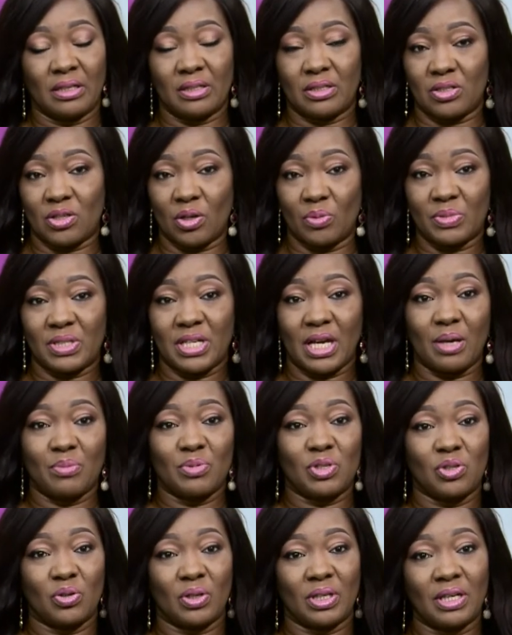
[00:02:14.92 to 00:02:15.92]

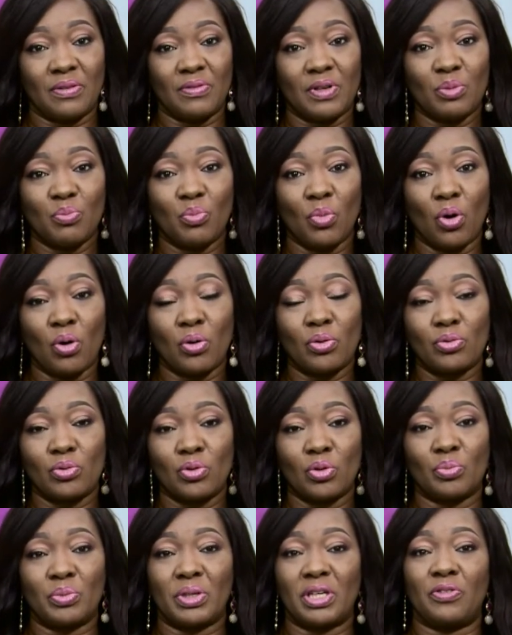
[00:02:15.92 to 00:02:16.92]
Sometimes you're given more
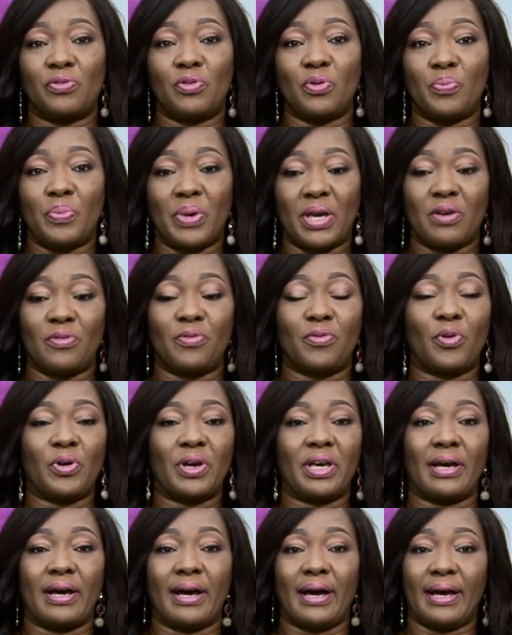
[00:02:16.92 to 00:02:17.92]
room if you pay for
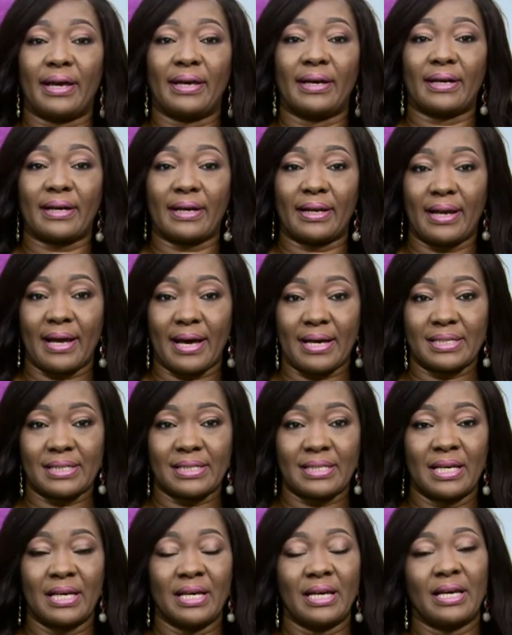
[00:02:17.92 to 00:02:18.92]
a higher
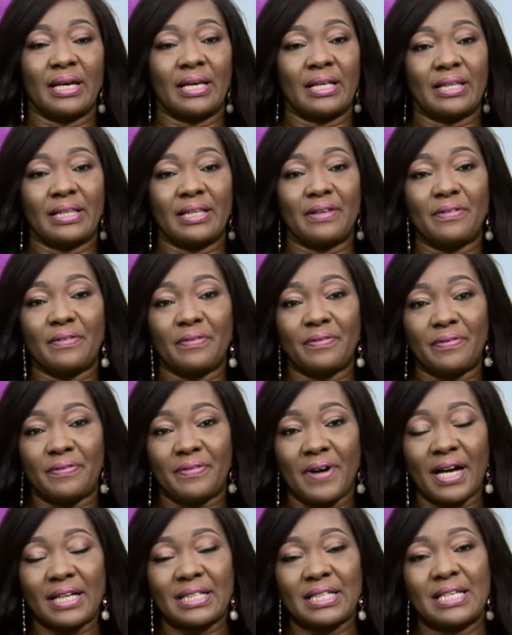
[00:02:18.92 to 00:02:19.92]
class. The
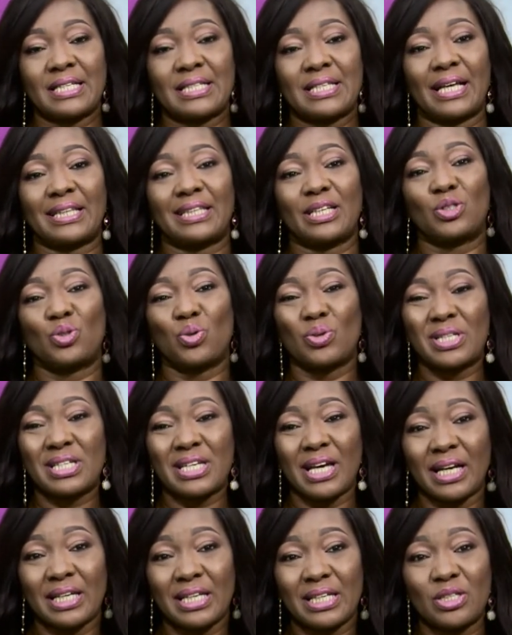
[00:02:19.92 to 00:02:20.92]
fact is that the
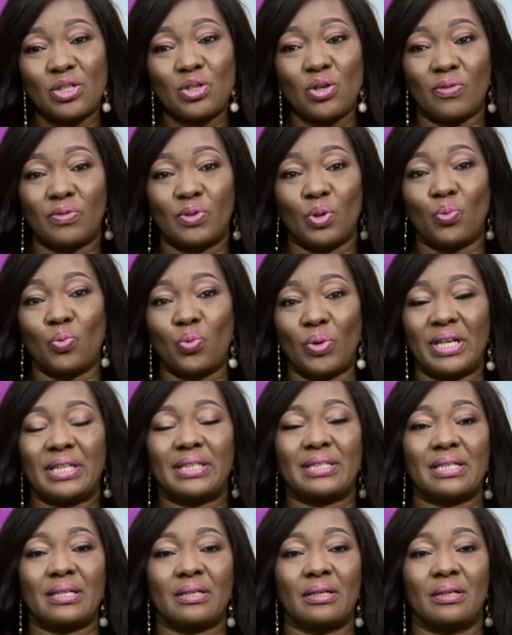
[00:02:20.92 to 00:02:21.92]
totality of the
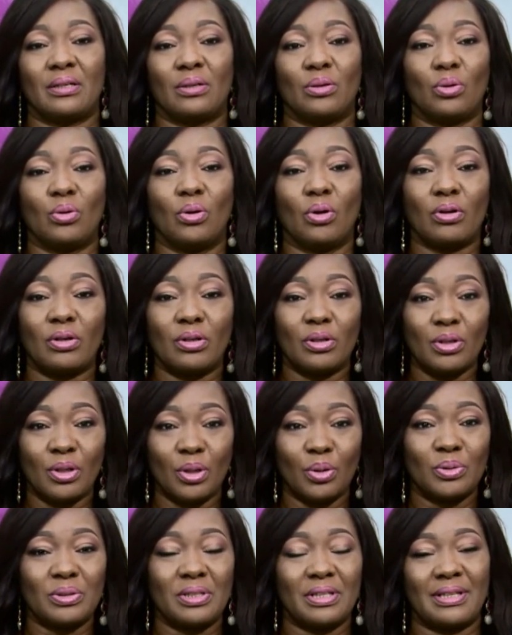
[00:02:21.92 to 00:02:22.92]
weight or
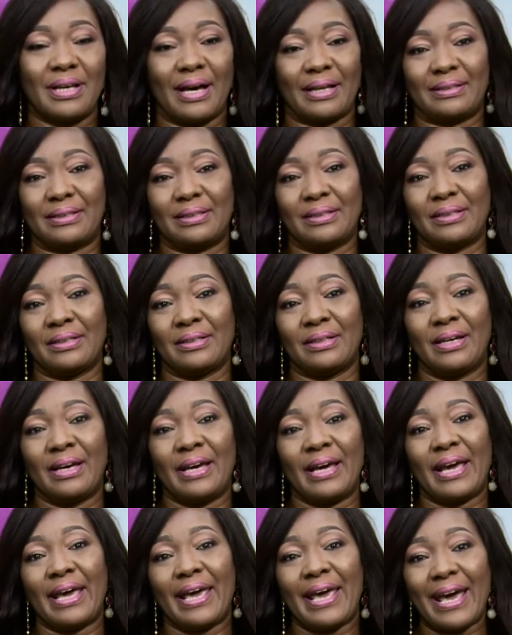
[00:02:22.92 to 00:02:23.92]
load that the
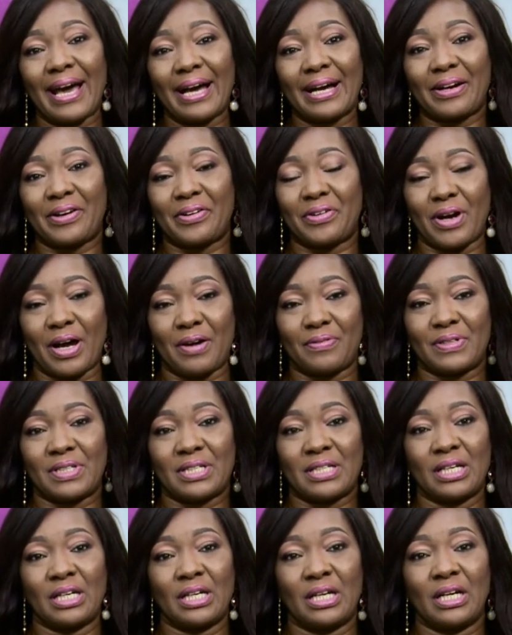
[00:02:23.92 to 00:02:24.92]

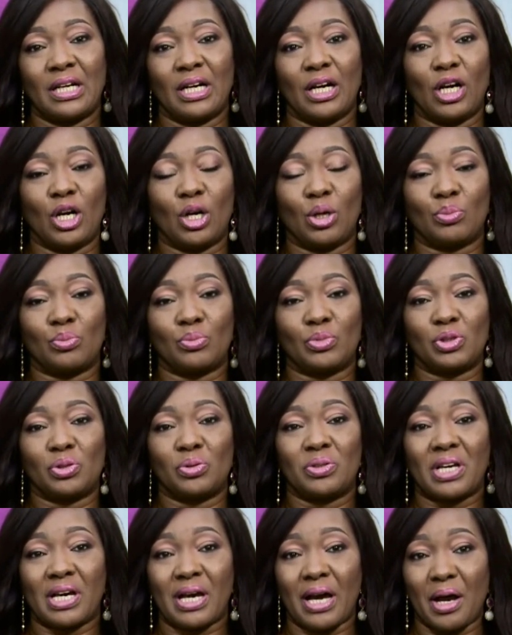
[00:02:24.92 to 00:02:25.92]
aircraft
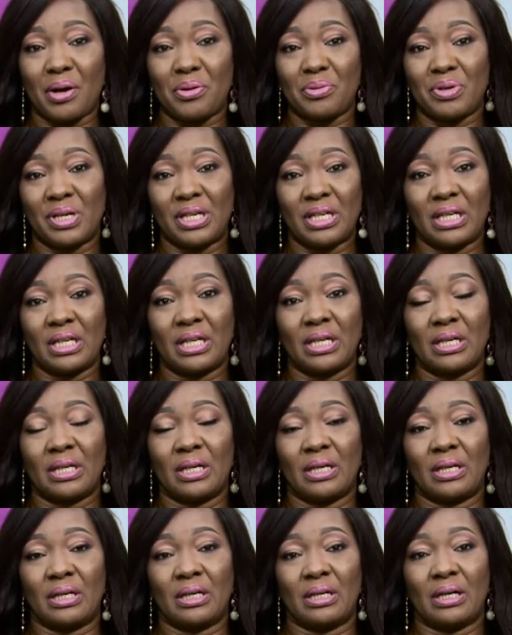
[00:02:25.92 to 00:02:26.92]
should carry
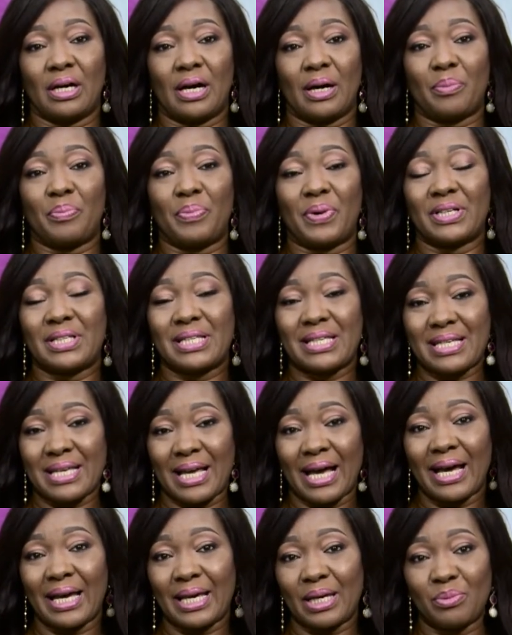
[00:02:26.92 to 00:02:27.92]
per
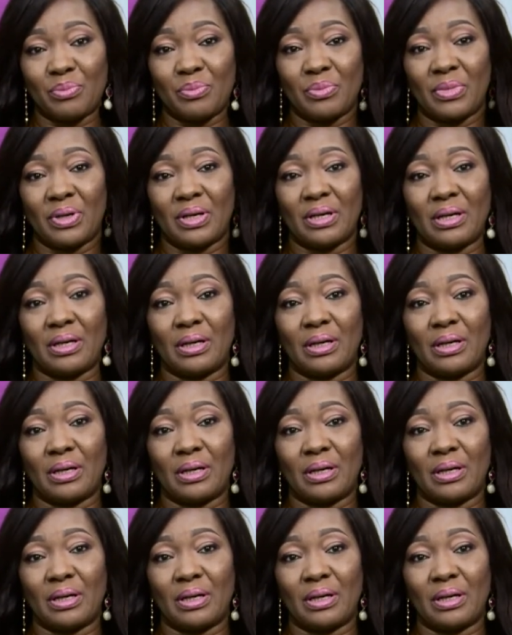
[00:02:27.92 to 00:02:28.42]
time